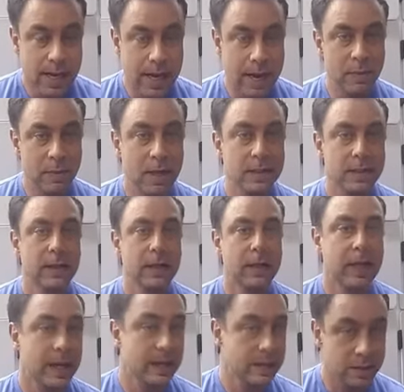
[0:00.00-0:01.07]
I'm not in the
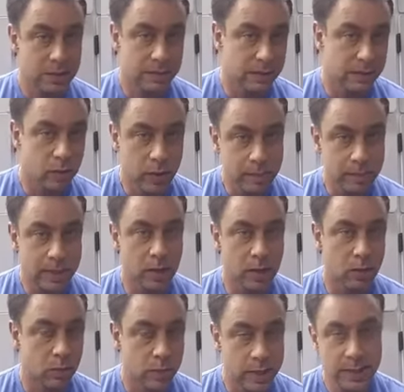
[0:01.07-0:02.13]
contest of gripping
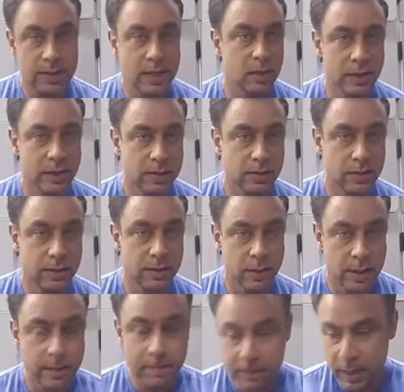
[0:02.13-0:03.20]
or wrestling or that sort of thing,
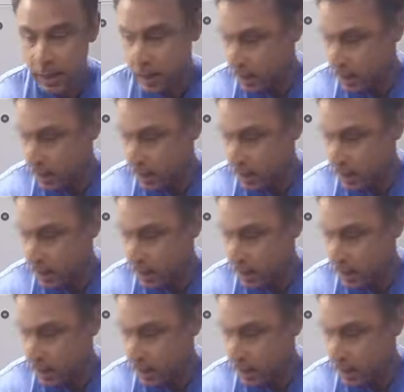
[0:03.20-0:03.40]
okay?